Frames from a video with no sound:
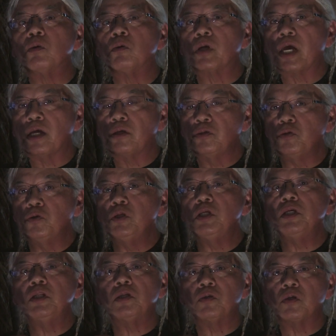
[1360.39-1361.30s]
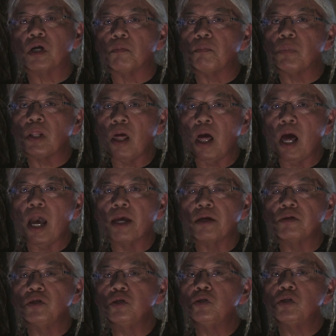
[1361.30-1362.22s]
Okay, you need to comply,
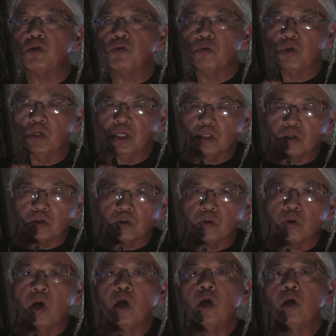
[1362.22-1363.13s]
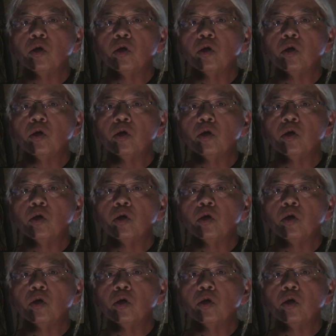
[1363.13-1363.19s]
and you need to